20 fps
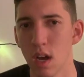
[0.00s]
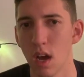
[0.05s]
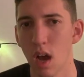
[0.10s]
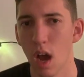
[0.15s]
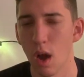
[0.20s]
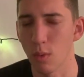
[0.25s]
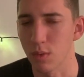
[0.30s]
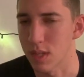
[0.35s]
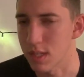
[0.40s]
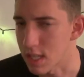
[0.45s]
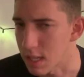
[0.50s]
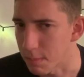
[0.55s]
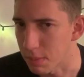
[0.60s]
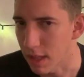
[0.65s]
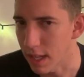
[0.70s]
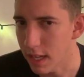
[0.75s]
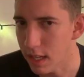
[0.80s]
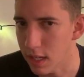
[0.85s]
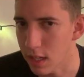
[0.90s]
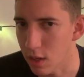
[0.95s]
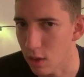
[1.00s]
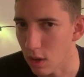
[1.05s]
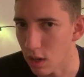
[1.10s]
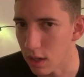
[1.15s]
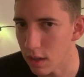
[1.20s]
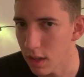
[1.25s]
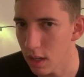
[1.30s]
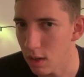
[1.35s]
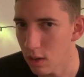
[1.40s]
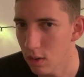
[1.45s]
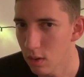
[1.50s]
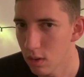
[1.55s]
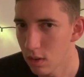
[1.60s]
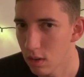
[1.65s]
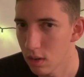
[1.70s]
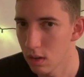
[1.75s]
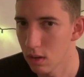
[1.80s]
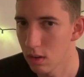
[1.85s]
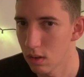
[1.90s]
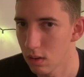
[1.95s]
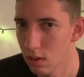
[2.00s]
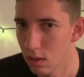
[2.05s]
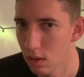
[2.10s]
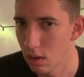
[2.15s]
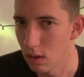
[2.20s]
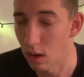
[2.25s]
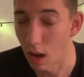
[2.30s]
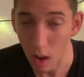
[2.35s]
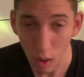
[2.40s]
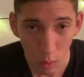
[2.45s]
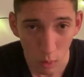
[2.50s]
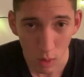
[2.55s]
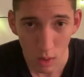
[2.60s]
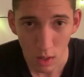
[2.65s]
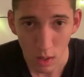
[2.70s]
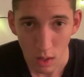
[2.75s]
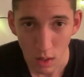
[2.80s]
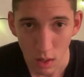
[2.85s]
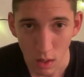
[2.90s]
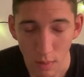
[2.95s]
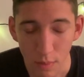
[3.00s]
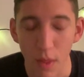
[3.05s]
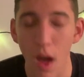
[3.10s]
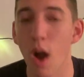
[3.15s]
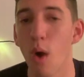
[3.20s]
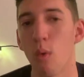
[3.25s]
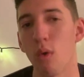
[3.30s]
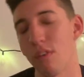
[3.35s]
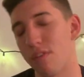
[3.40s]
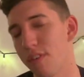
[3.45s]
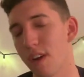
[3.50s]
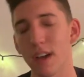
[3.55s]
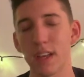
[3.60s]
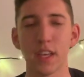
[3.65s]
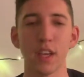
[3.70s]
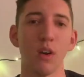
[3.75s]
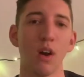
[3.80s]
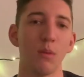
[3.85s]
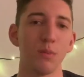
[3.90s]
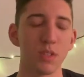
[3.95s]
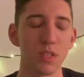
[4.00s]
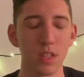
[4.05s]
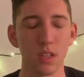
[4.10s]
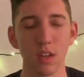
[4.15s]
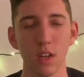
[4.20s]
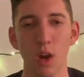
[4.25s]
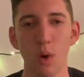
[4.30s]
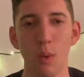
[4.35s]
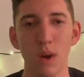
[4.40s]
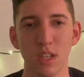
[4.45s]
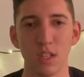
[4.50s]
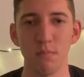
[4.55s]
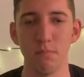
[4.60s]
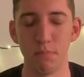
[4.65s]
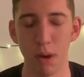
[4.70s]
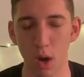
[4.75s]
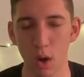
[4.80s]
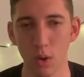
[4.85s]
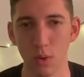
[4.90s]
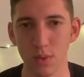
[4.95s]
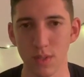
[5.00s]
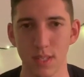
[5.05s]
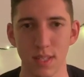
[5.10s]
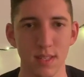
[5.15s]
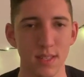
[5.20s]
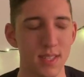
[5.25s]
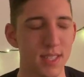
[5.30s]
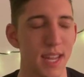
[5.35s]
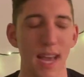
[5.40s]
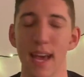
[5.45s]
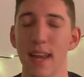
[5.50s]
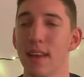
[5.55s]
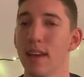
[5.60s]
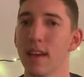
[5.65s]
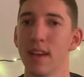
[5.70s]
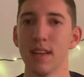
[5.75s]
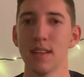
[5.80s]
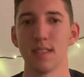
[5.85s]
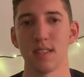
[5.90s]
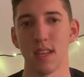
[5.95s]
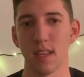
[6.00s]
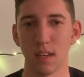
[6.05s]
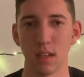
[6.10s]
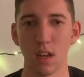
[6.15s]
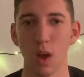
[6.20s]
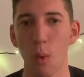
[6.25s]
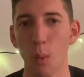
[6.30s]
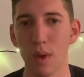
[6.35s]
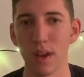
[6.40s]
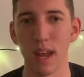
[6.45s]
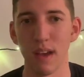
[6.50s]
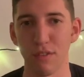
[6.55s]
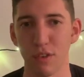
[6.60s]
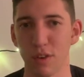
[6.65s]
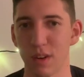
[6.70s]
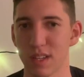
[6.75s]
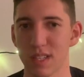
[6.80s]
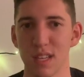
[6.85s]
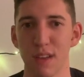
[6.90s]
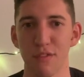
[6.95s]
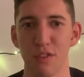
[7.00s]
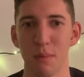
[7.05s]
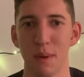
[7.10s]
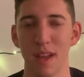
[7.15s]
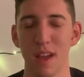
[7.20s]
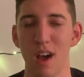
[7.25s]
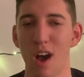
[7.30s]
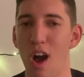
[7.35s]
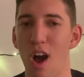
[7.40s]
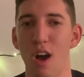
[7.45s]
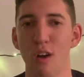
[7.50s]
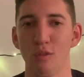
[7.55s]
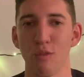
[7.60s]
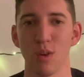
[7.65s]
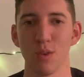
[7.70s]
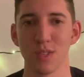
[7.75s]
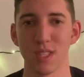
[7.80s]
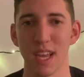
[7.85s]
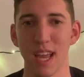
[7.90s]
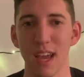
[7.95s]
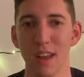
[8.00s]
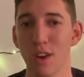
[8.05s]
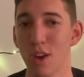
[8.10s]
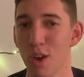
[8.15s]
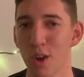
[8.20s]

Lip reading: Oh, does he play in New York though? No? Oh, well fuck you, I'm just gonna go watch Bones instead. Said no one ever except for my Aunt Roseanne,